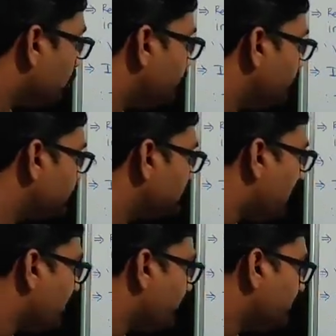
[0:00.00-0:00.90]
of this
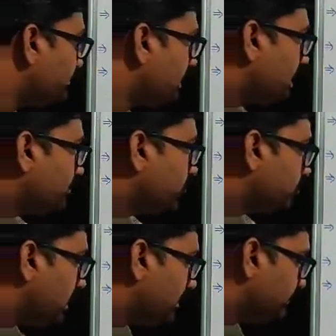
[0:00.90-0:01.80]
I1,
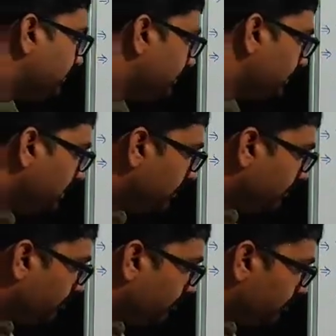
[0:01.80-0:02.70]
I2, I3,
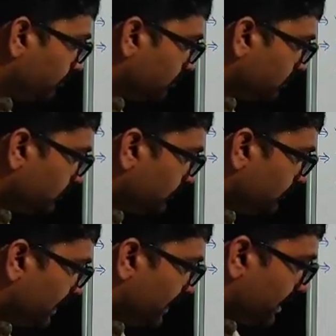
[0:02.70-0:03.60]
we put
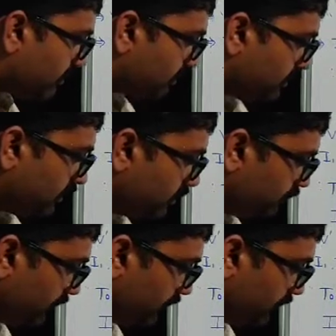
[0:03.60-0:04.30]
V by R1,